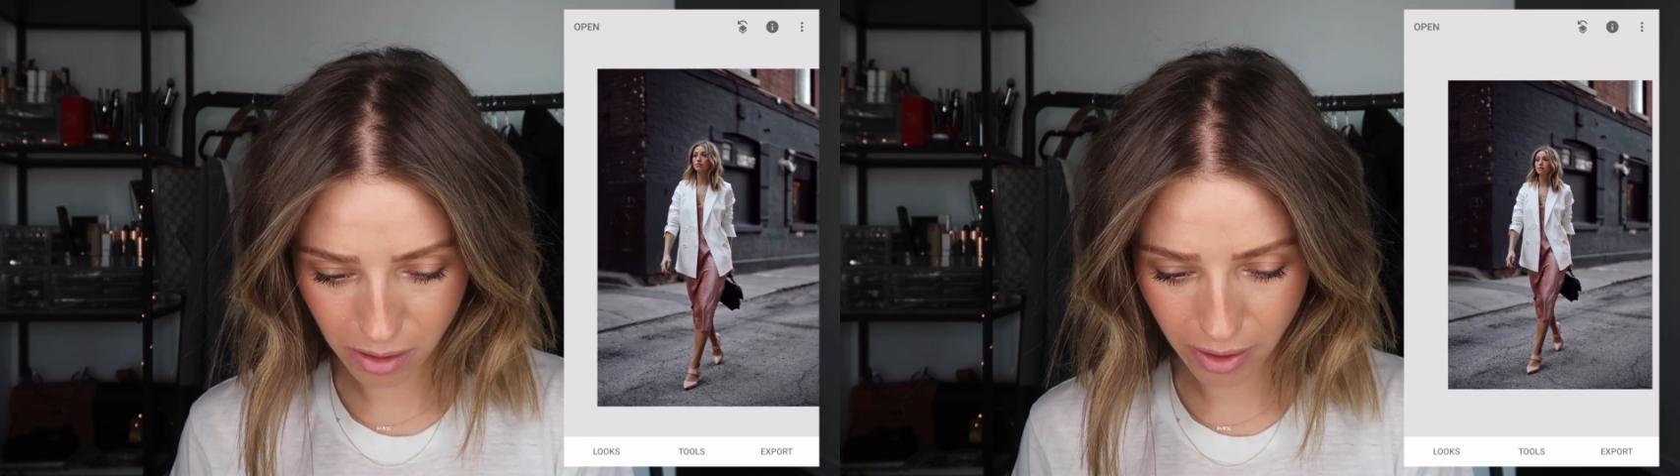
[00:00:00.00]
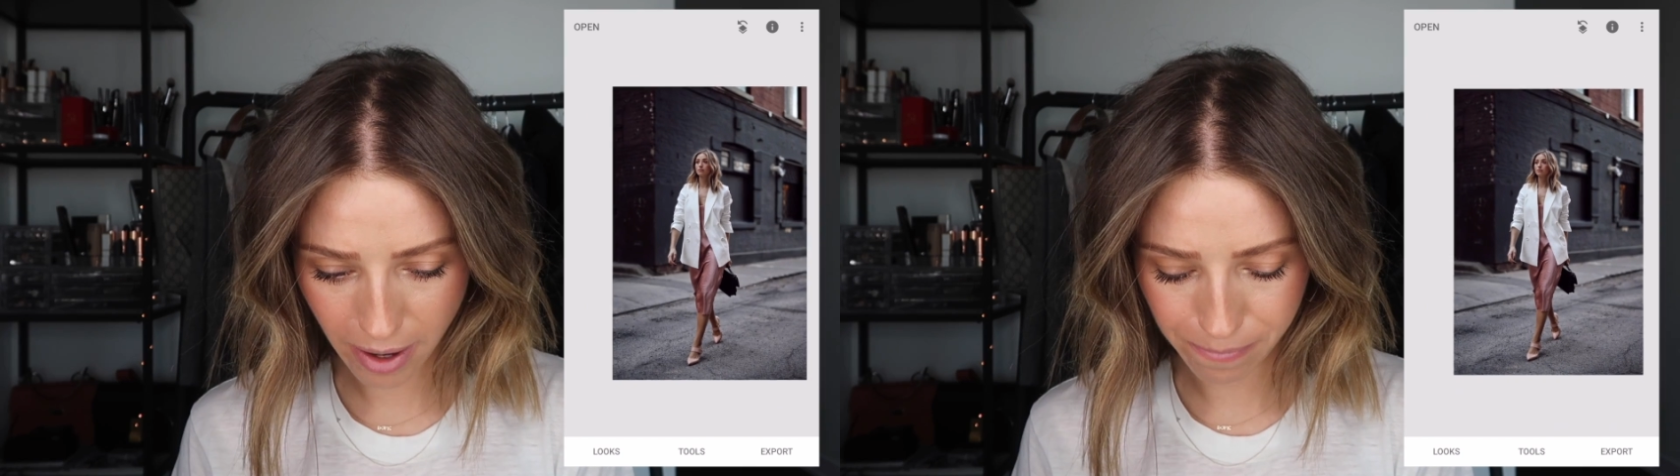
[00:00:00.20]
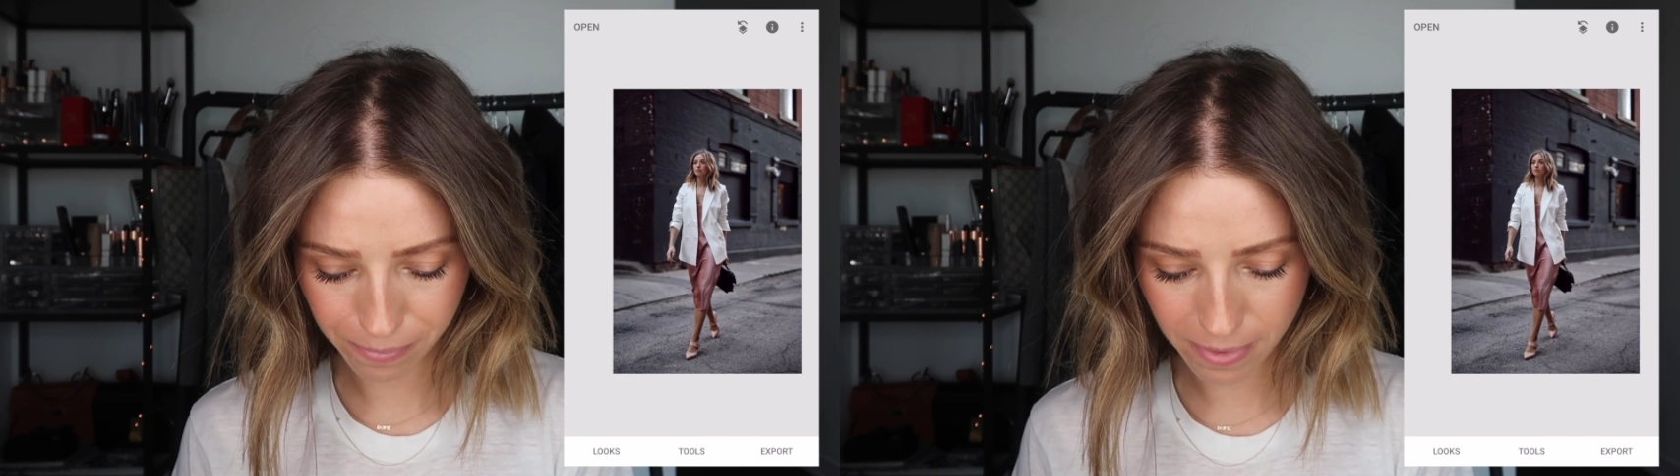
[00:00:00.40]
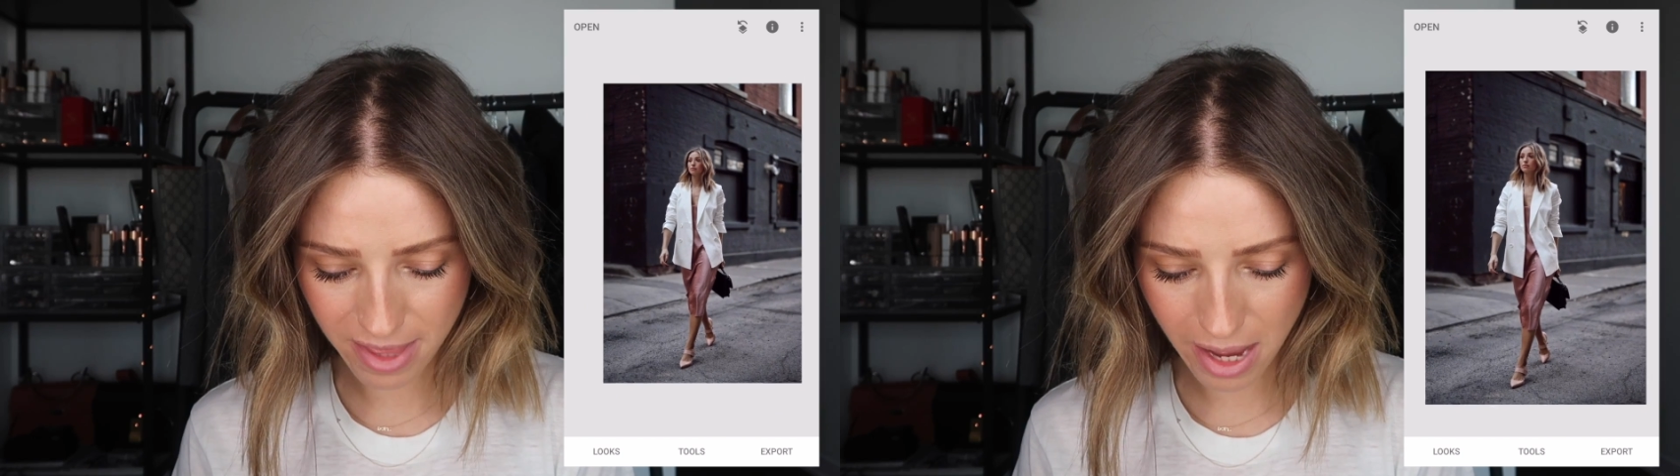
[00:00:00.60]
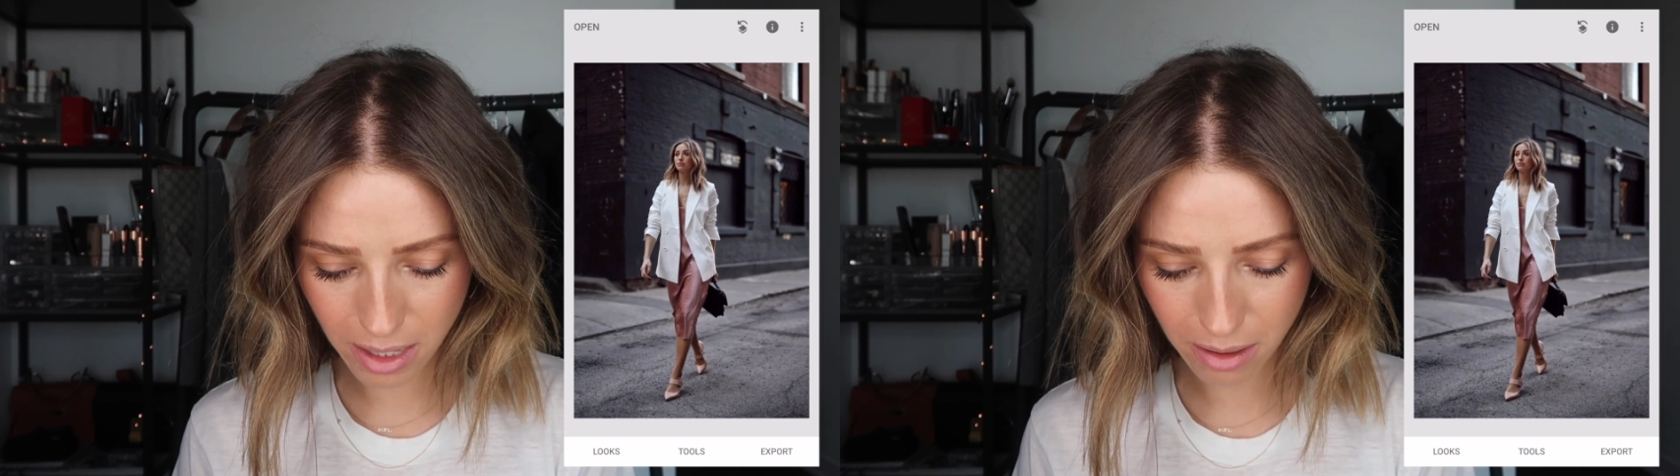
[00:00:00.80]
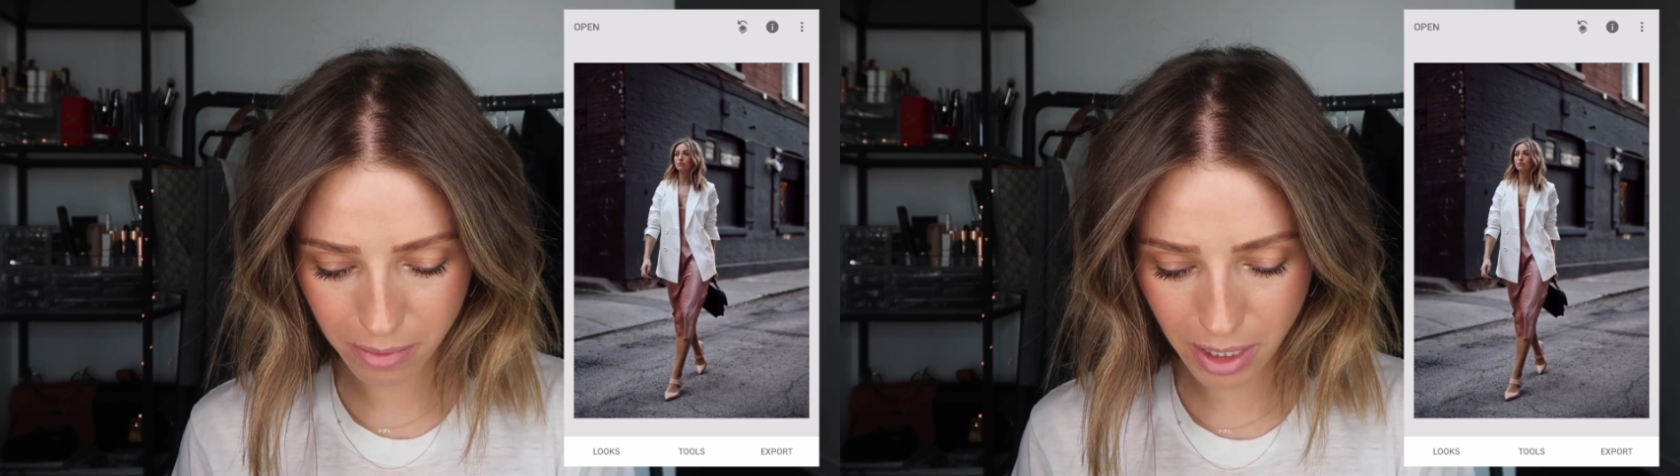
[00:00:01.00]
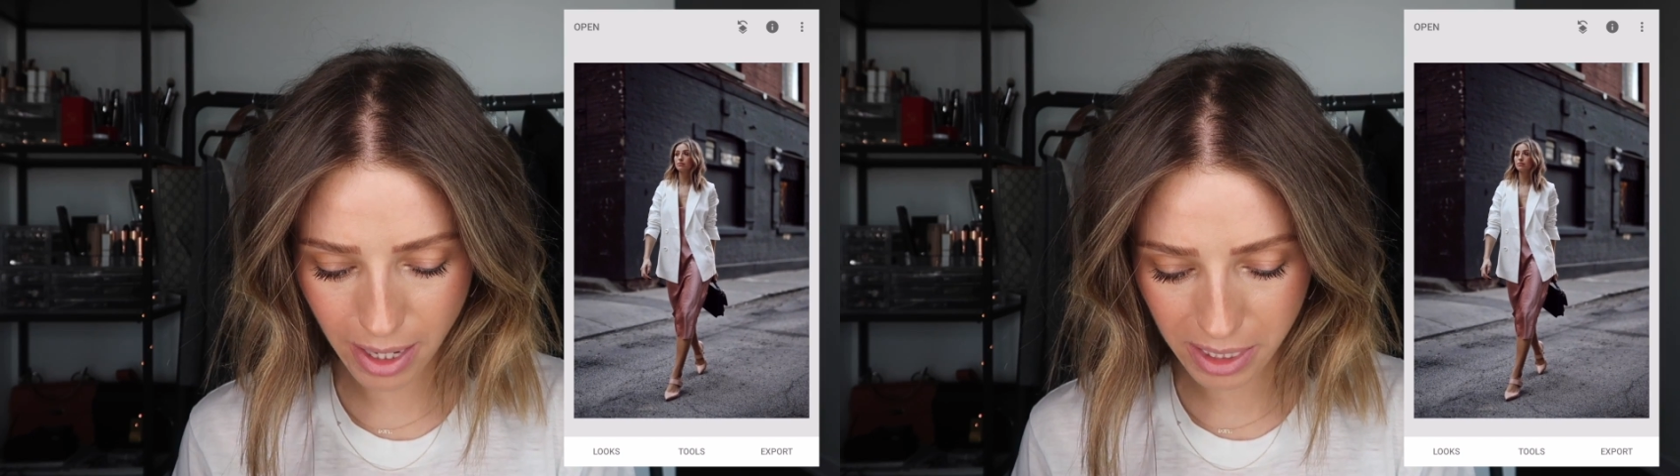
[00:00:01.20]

Okay, then I'm gonna